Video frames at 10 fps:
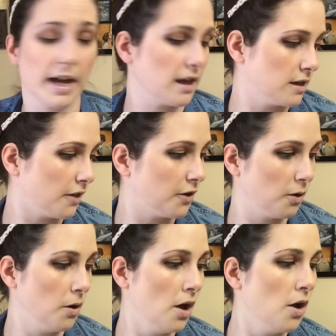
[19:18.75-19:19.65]
I got
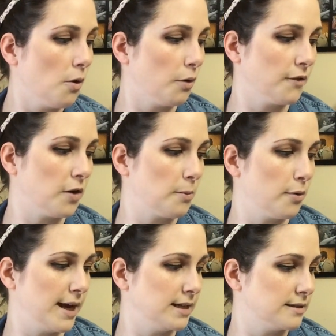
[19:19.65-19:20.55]
another one of her
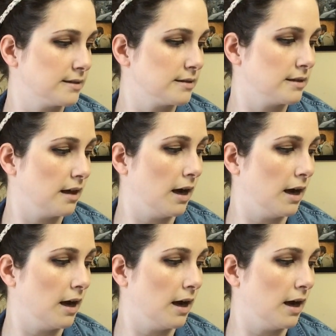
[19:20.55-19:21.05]
braids,